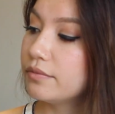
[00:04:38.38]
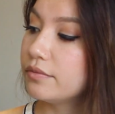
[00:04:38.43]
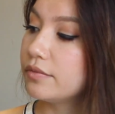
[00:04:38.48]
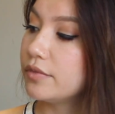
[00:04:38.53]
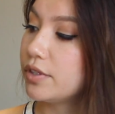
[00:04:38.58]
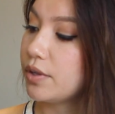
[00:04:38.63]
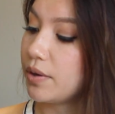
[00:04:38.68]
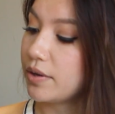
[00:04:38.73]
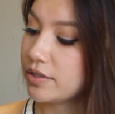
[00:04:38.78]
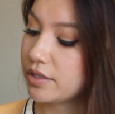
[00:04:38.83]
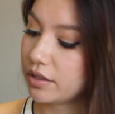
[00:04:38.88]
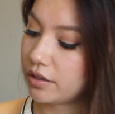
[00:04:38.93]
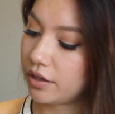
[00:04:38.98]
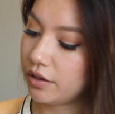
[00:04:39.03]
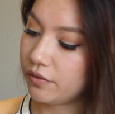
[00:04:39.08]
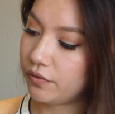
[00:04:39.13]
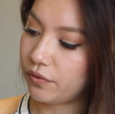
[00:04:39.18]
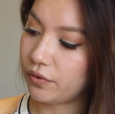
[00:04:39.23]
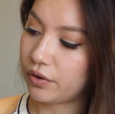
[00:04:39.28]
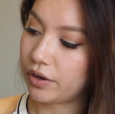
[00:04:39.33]
So I was
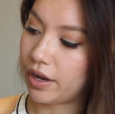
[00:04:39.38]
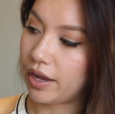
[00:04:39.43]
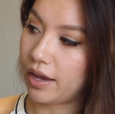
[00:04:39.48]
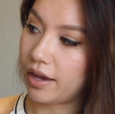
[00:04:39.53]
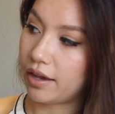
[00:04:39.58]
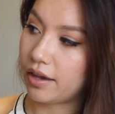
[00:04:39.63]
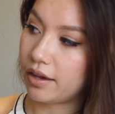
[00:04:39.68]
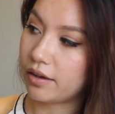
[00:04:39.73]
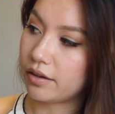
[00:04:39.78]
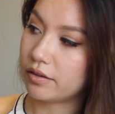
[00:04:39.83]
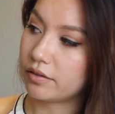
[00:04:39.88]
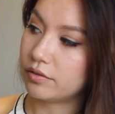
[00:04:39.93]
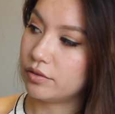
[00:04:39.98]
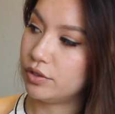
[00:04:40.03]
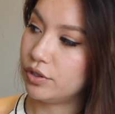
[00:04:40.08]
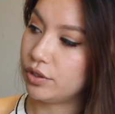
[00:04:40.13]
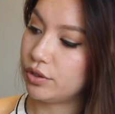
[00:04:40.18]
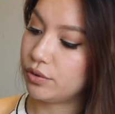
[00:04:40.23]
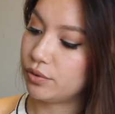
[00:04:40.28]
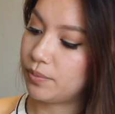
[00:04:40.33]
looking for a
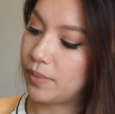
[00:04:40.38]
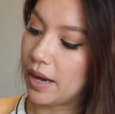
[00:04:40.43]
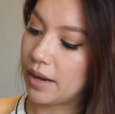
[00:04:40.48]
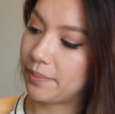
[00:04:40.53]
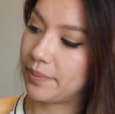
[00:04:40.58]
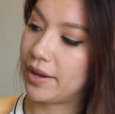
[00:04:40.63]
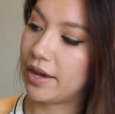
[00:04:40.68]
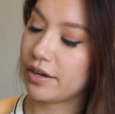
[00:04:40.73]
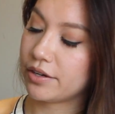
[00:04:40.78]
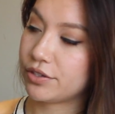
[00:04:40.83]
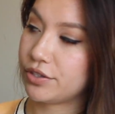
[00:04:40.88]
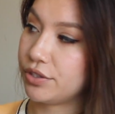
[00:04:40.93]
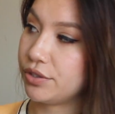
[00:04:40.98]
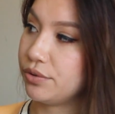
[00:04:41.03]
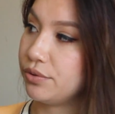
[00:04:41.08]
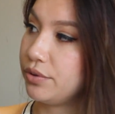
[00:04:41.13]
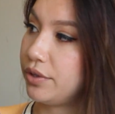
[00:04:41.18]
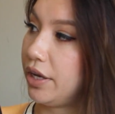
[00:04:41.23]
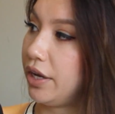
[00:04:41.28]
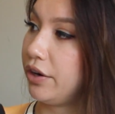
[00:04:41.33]
new backpack
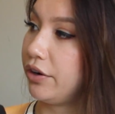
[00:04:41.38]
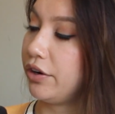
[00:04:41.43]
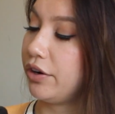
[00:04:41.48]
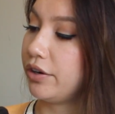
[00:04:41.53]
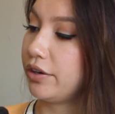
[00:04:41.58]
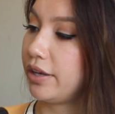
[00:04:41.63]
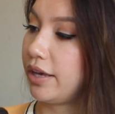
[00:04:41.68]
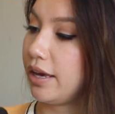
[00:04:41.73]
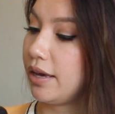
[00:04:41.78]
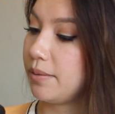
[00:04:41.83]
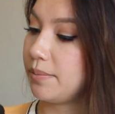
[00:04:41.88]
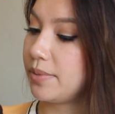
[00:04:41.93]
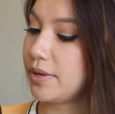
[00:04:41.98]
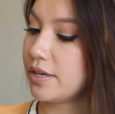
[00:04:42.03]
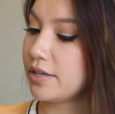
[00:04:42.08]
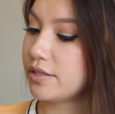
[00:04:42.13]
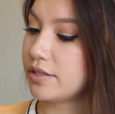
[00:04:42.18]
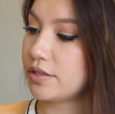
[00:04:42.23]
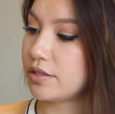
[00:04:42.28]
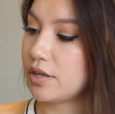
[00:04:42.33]
to carry on
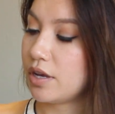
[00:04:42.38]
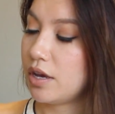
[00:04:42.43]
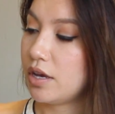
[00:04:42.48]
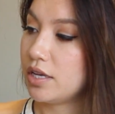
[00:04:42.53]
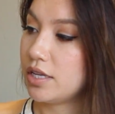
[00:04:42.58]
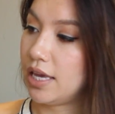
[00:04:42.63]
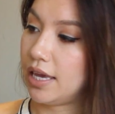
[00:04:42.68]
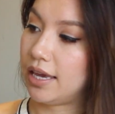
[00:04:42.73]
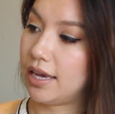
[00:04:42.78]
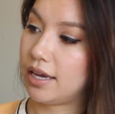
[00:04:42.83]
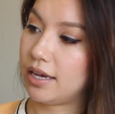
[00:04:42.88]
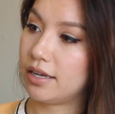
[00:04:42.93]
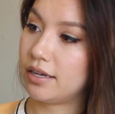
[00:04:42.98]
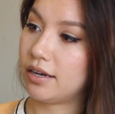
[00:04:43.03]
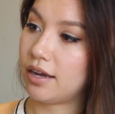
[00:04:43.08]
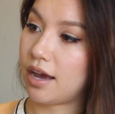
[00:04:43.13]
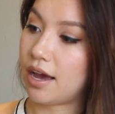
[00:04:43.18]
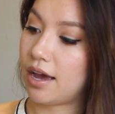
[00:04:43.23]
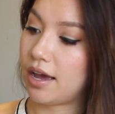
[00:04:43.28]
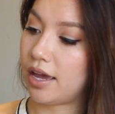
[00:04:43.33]
campus,
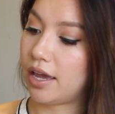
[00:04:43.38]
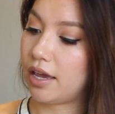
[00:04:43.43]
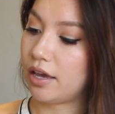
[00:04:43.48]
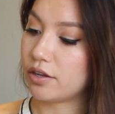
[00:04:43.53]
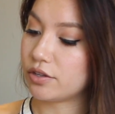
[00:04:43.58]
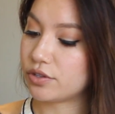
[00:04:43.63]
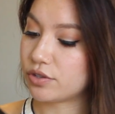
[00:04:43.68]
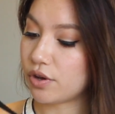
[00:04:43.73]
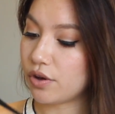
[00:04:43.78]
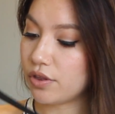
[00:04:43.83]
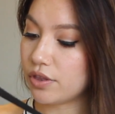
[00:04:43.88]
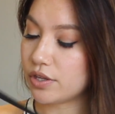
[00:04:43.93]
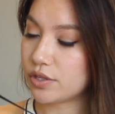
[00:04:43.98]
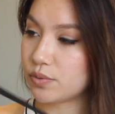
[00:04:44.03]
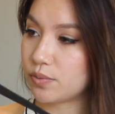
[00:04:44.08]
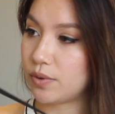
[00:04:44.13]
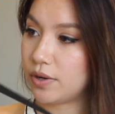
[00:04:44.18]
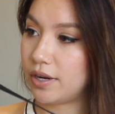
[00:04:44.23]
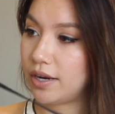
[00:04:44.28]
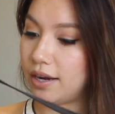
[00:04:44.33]
and I saw
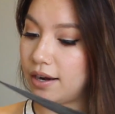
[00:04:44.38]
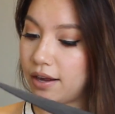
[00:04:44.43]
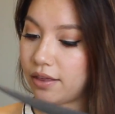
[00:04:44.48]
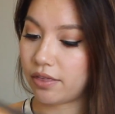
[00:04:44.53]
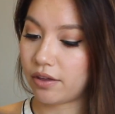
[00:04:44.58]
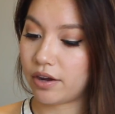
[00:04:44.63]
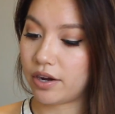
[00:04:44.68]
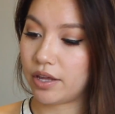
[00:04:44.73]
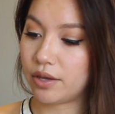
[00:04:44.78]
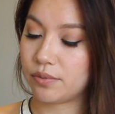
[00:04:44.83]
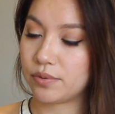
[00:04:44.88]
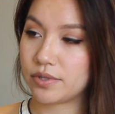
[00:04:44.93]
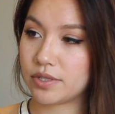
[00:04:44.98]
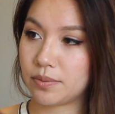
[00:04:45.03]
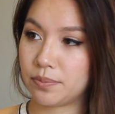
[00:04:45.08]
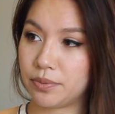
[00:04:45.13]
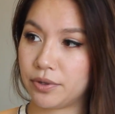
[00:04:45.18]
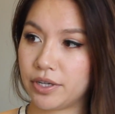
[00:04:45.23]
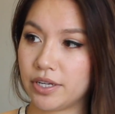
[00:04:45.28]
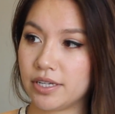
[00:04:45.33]
this one and I thought it was
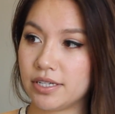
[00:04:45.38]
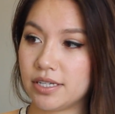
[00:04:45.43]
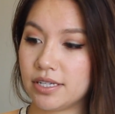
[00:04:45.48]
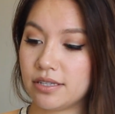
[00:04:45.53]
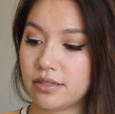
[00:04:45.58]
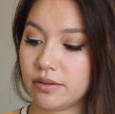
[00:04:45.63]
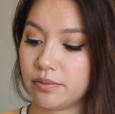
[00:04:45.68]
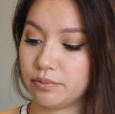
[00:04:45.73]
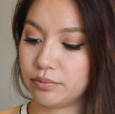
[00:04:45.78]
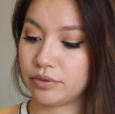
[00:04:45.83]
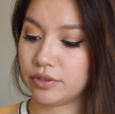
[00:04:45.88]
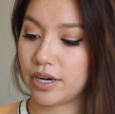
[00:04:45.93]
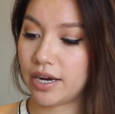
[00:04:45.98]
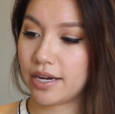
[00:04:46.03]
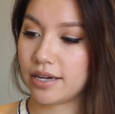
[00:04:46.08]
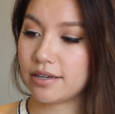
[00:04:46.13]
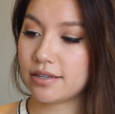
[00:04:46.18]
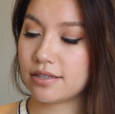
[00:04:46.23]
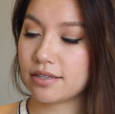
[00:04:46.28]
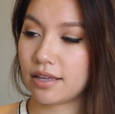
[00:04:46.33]
a pretty decent
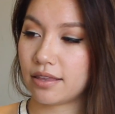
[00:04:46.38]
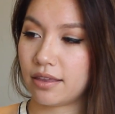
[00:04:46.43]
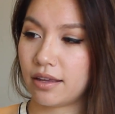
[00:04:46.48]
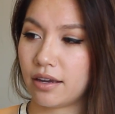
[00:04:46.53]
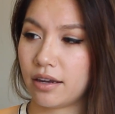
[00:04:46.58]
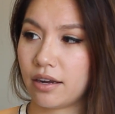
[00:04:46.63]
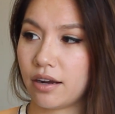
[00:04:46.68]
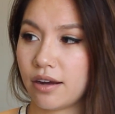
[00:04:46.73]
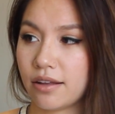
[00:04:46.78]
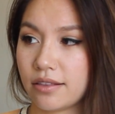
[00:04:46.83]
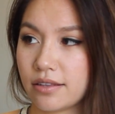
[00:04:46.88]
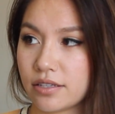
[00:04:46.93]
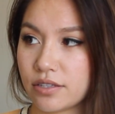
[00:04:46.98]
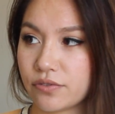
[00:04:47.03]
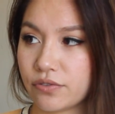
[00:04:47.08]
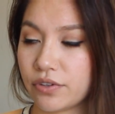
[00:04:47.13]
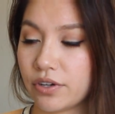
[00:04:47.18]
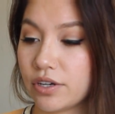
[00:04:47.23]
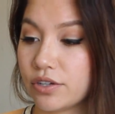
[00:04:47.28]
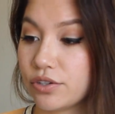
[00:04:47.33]
price. I think I got this
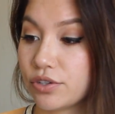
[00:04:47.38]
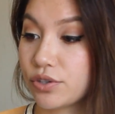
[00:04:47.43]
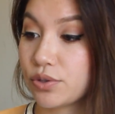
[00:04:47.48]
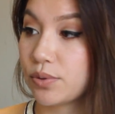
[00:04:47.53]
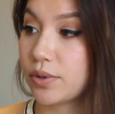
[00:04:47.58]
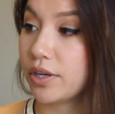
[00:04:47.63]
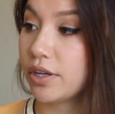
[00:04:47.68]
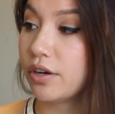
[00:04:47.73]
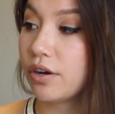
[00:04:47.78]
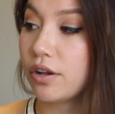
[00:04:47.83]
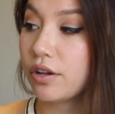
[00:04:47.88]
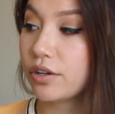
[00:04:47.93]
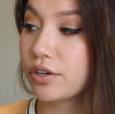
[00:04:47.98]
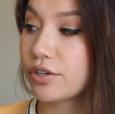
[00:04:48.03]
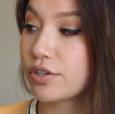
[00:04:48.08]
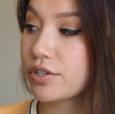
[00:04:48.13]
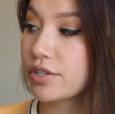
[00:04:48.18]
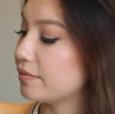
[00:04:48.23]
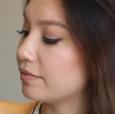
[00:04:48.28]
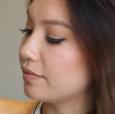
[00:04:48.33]
for under
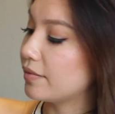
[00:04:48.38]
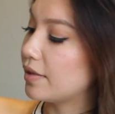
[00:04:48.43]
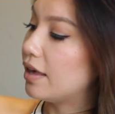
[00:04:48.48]
$20.